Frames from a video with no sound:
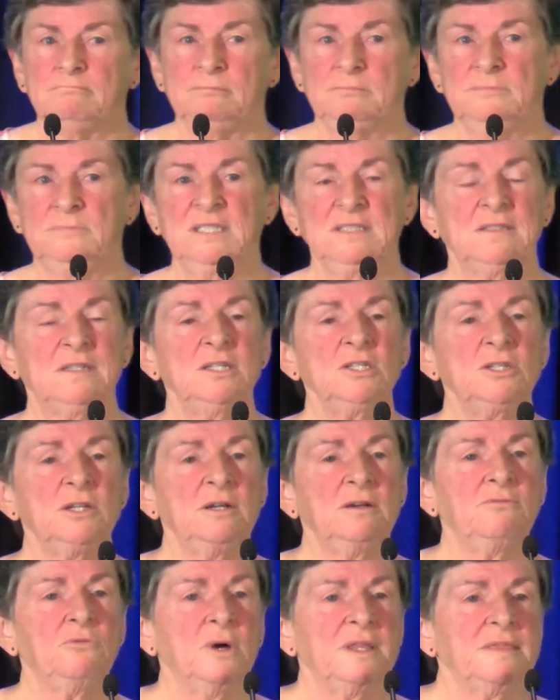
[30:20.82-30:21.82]
decision
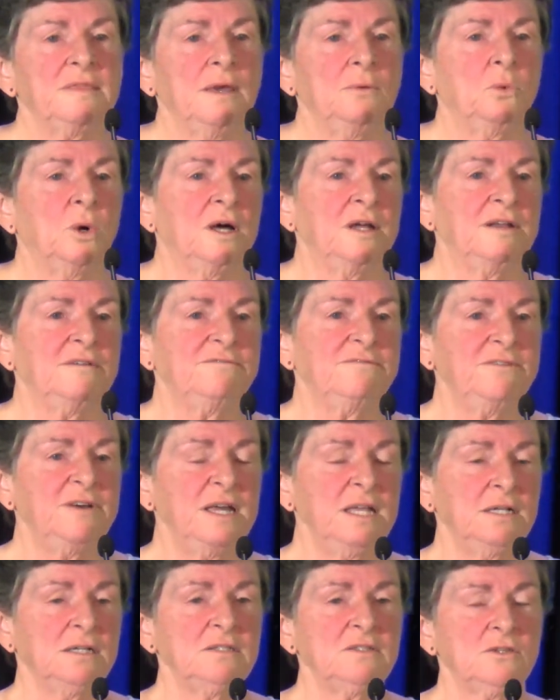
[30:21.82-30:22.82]
of what they want to
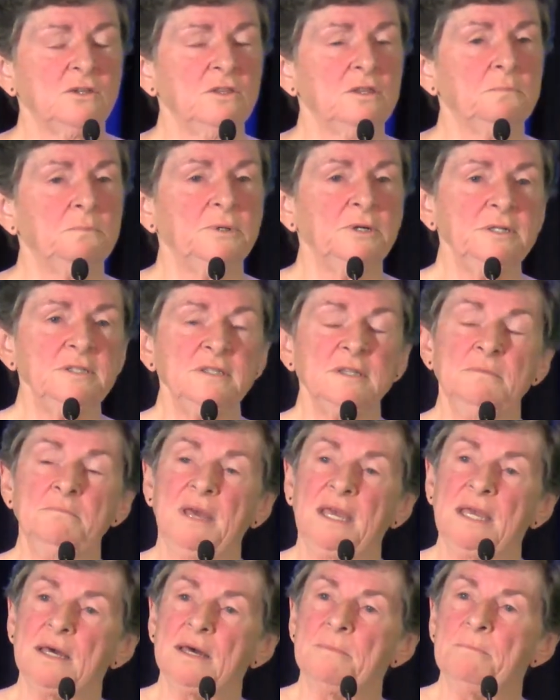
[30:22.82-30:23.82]
fund. So the person
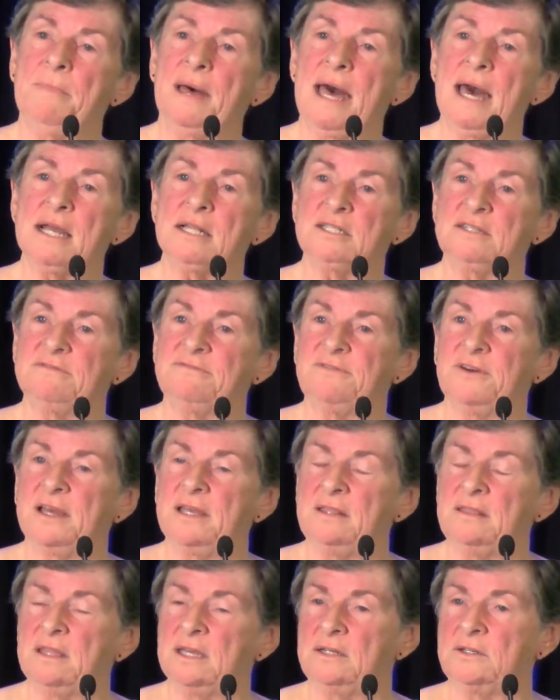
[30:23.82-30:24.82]
may come back to
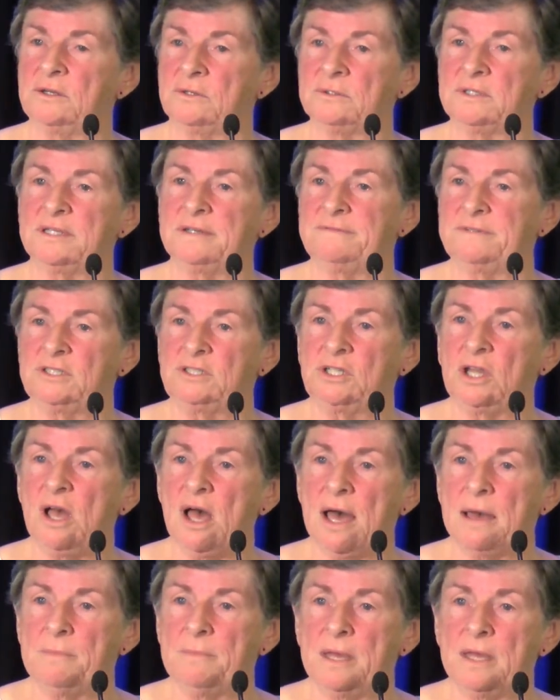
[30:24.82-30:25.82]
find they don't have a
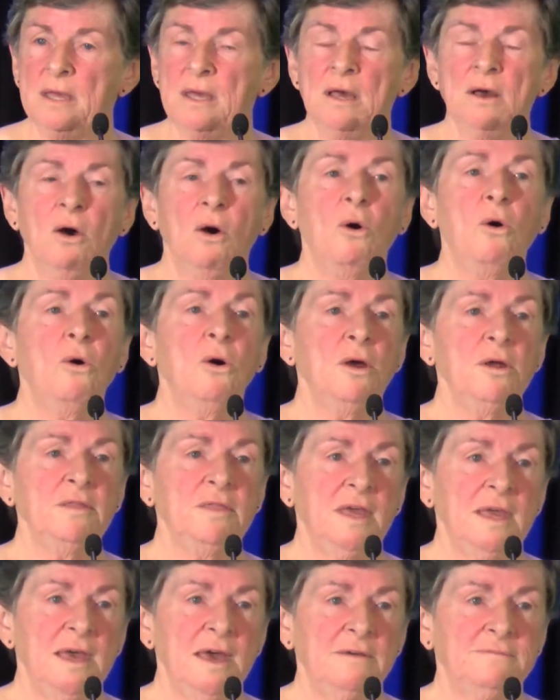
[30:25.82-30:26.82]
job, or
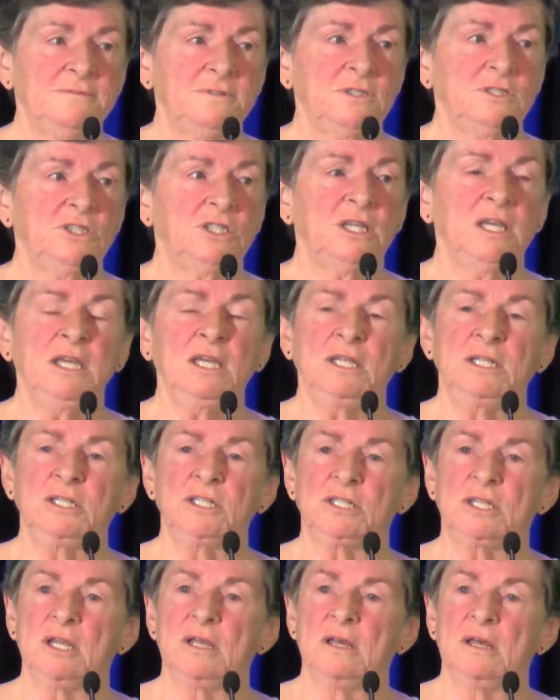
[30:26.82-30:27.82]
they have to
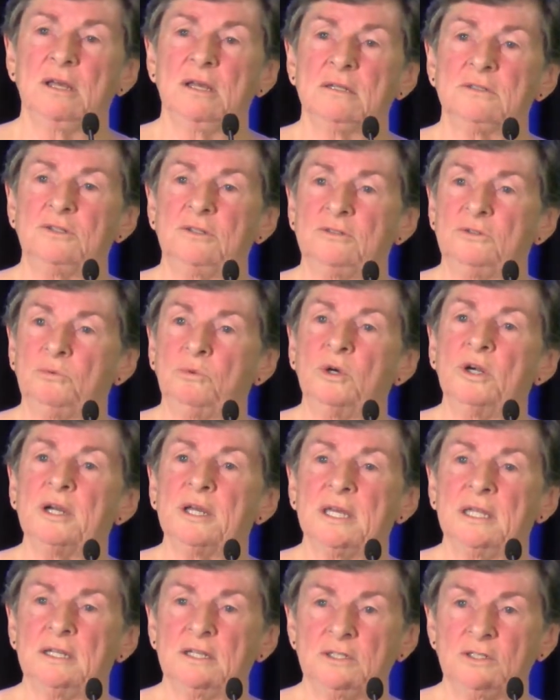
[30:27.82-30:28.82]
change to work
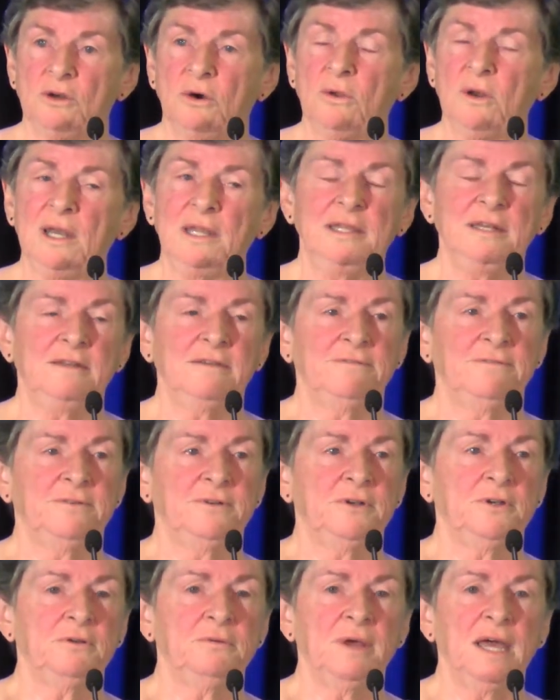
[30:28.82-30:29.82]
in a totally
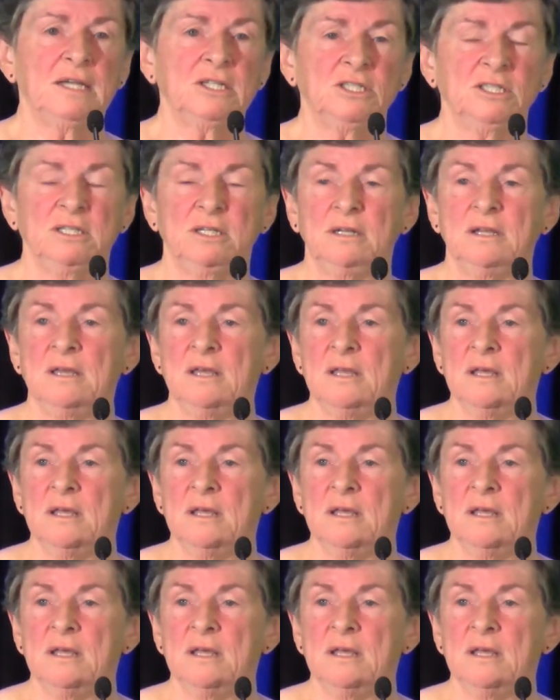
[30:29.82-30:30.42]
different direction.